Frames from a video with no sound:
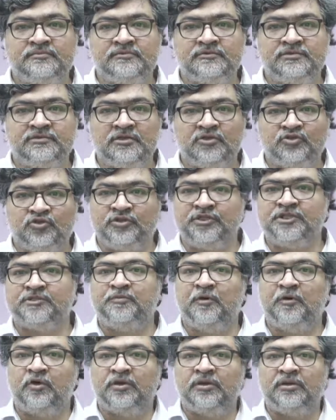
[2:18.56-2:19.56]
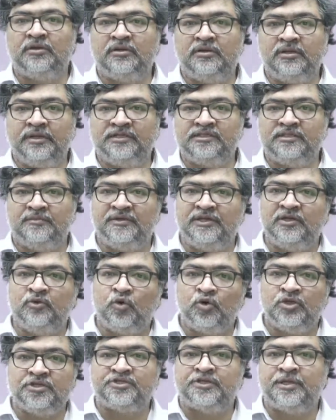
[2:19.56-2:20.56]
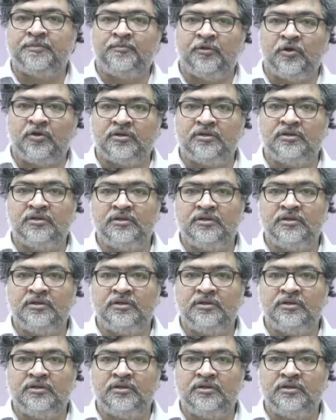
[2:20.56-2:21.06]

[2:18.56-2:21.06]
So this book is a very holistic book